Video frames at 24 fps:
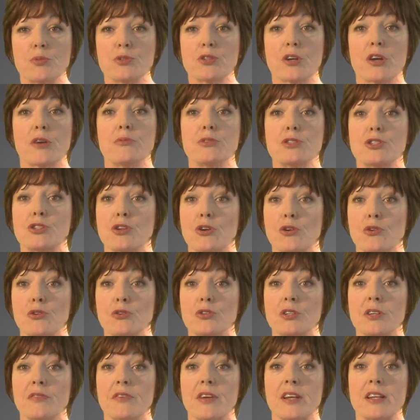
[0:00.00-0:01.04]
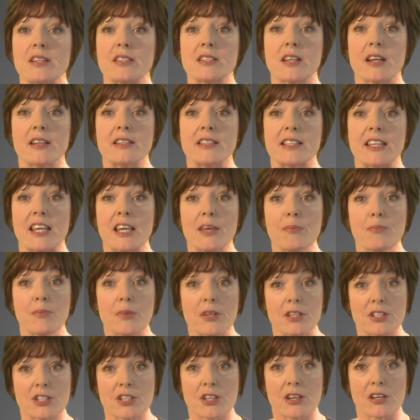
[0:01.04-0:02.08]
so I was told if I decided to keep
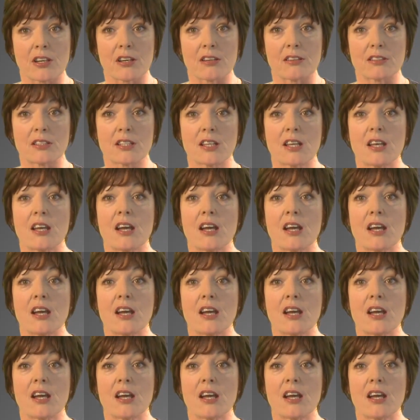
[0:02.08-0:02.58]
my child,